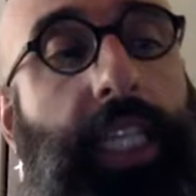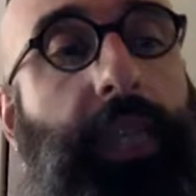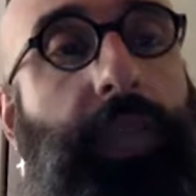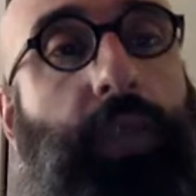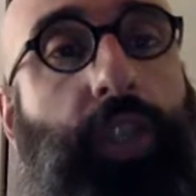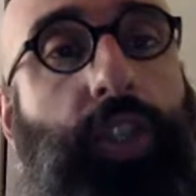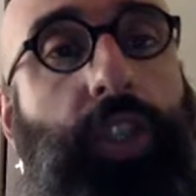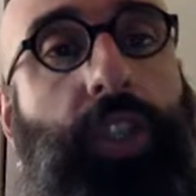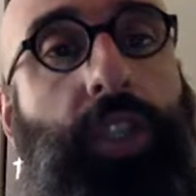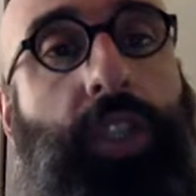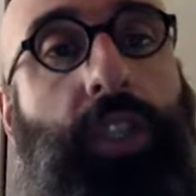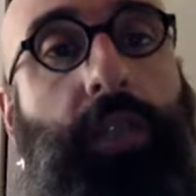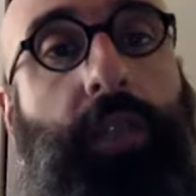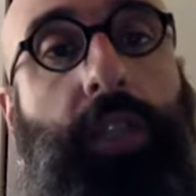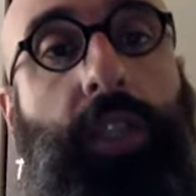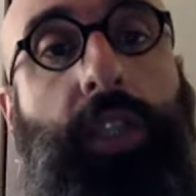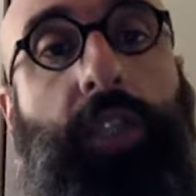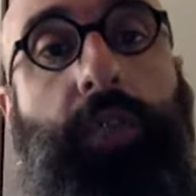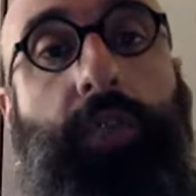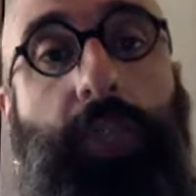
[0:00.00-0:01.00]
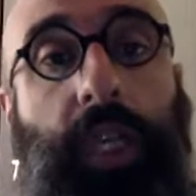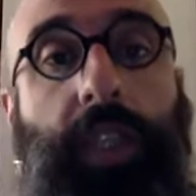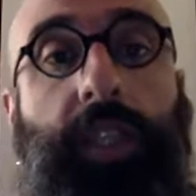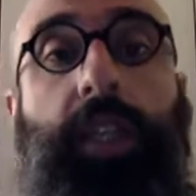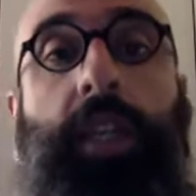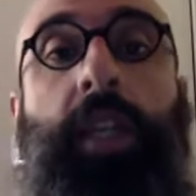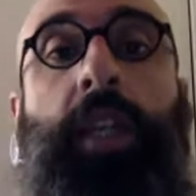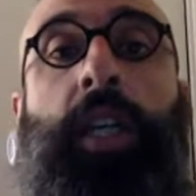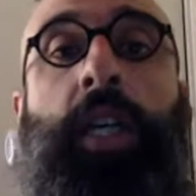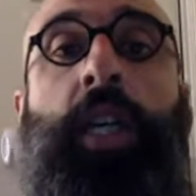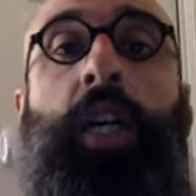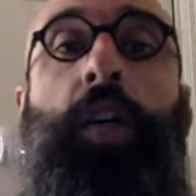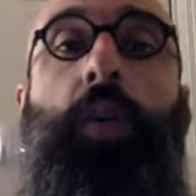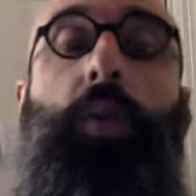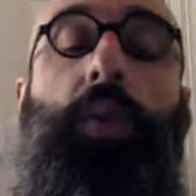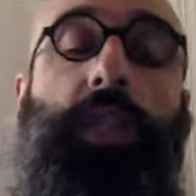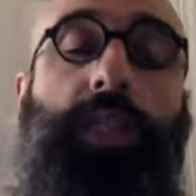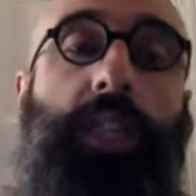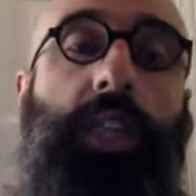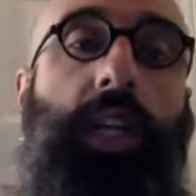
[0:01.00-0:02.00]
His mother
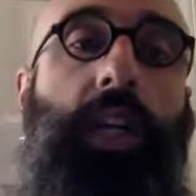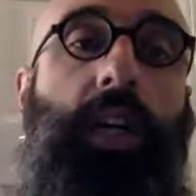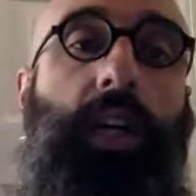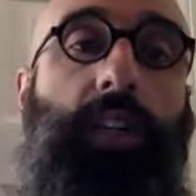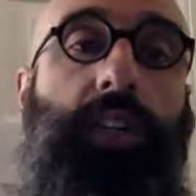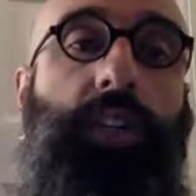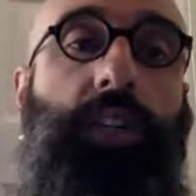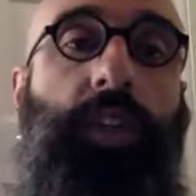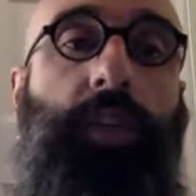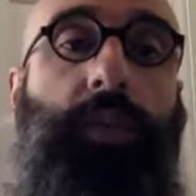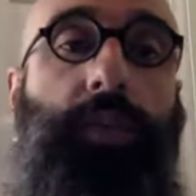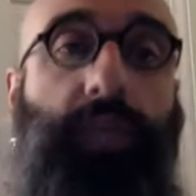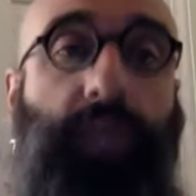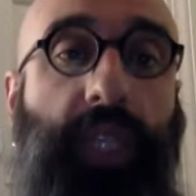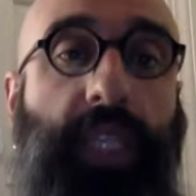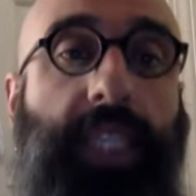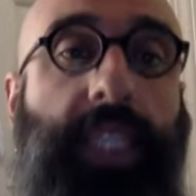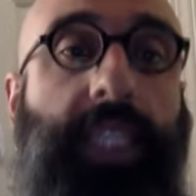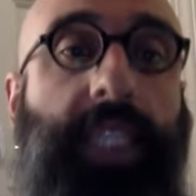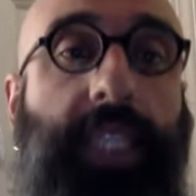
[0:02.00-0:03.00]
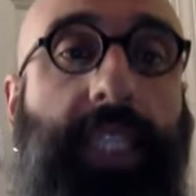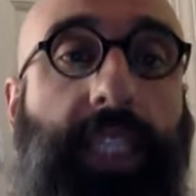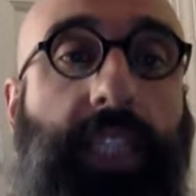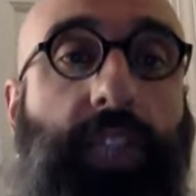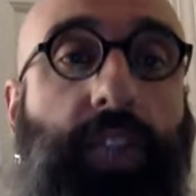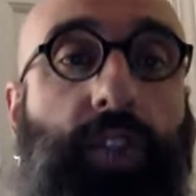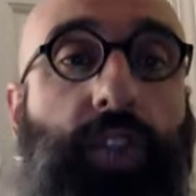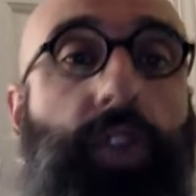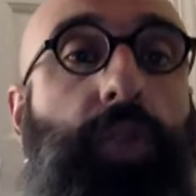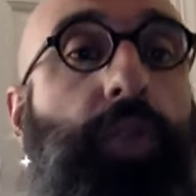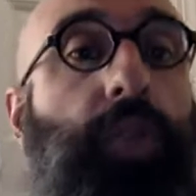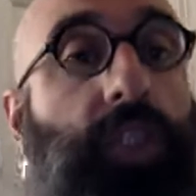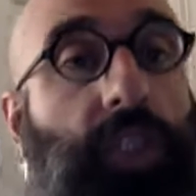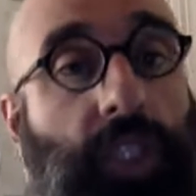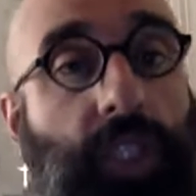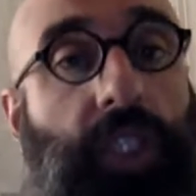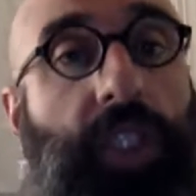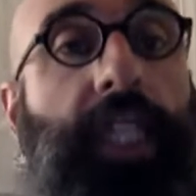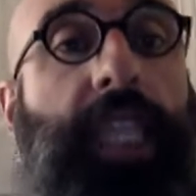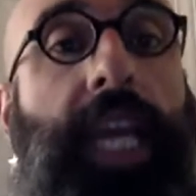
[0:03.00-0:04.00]
was a Qajar princess, so she was
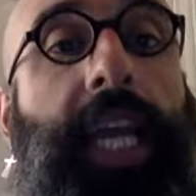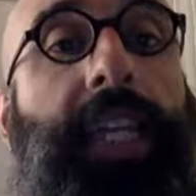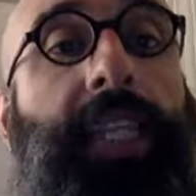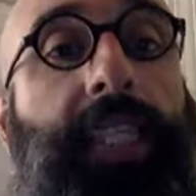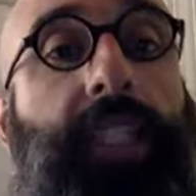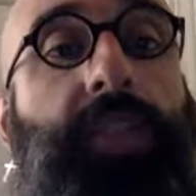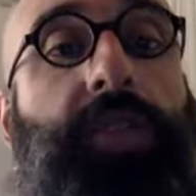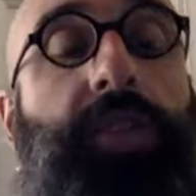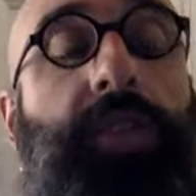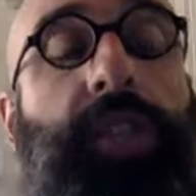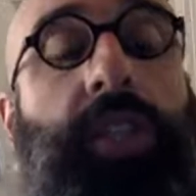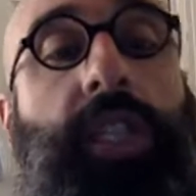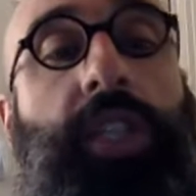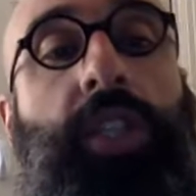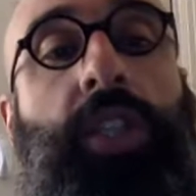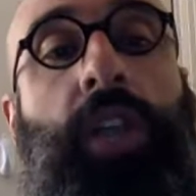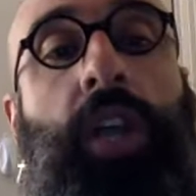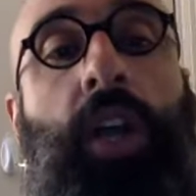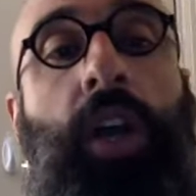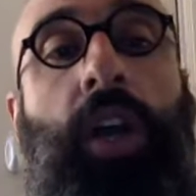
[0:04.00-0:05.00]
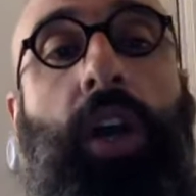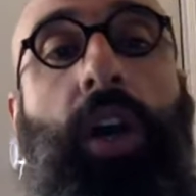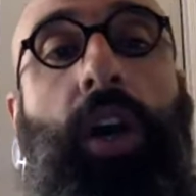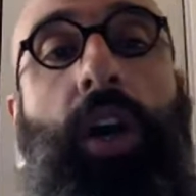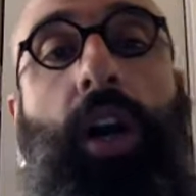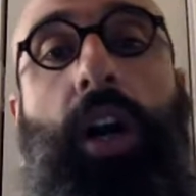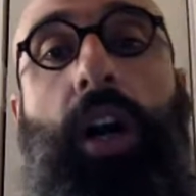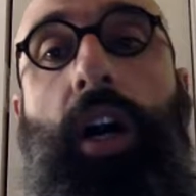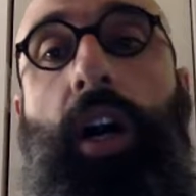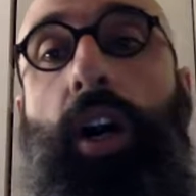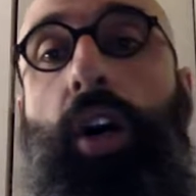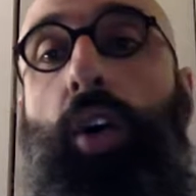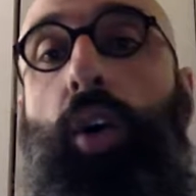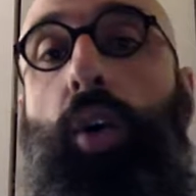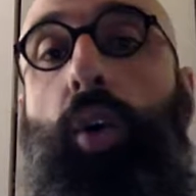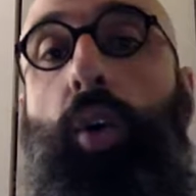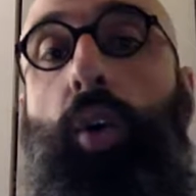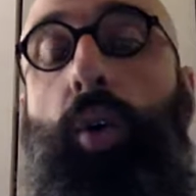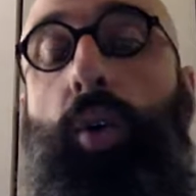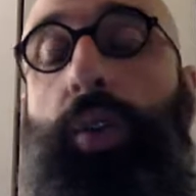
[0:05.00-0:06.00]
connected to this
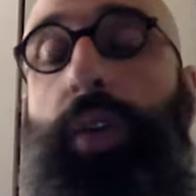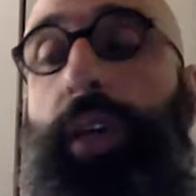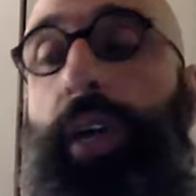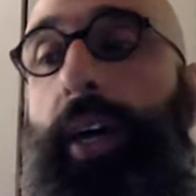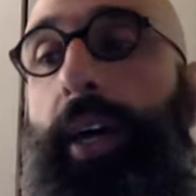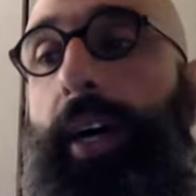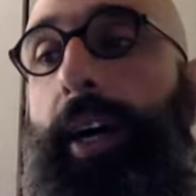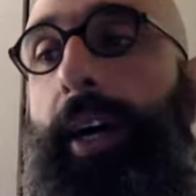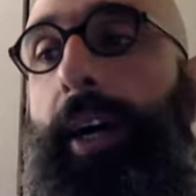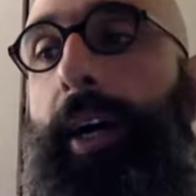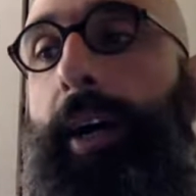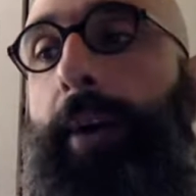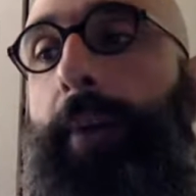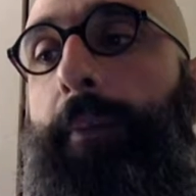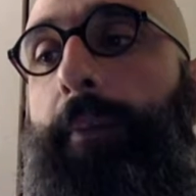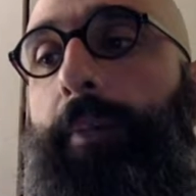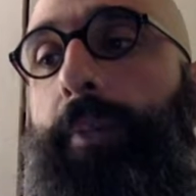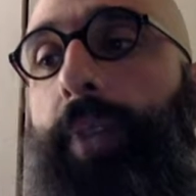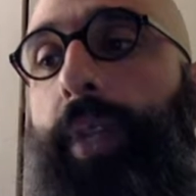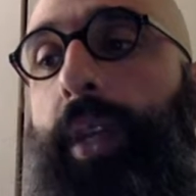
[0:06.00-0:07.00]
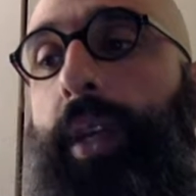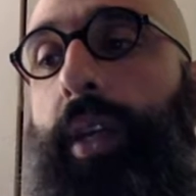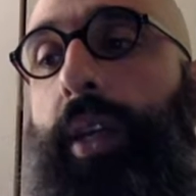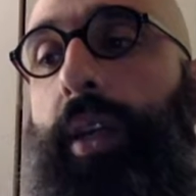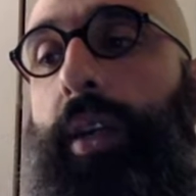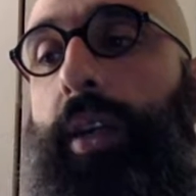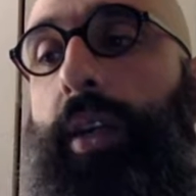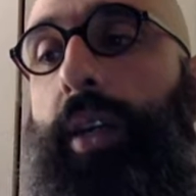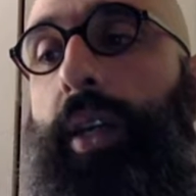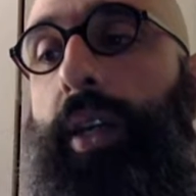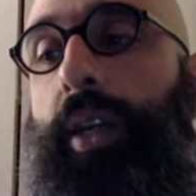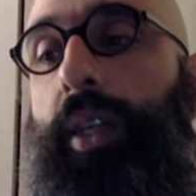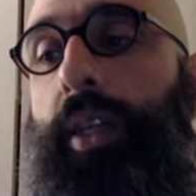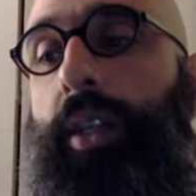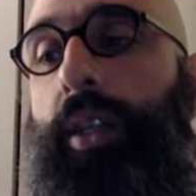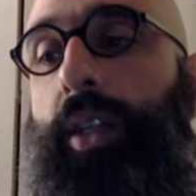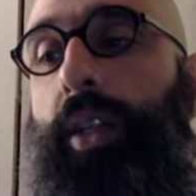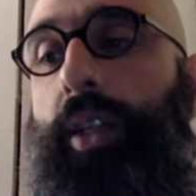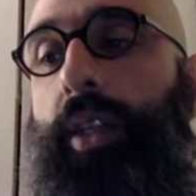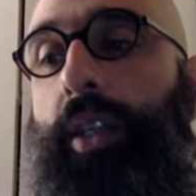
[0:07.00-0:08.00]
old
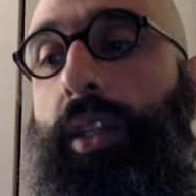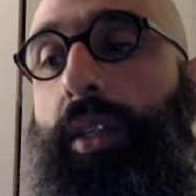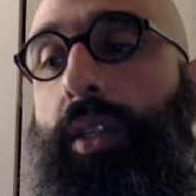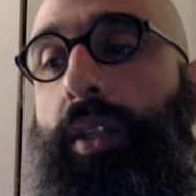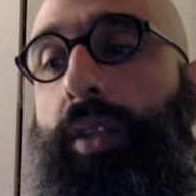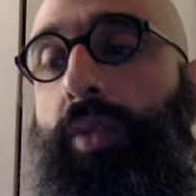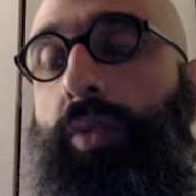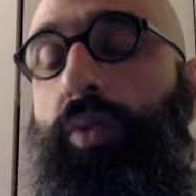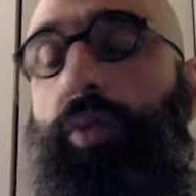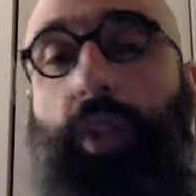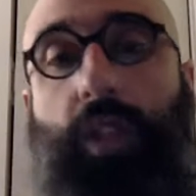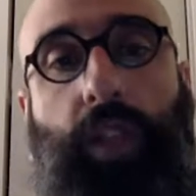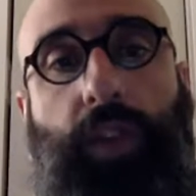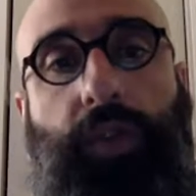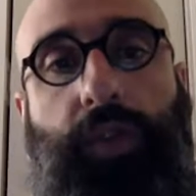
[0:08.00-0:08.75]
the ruling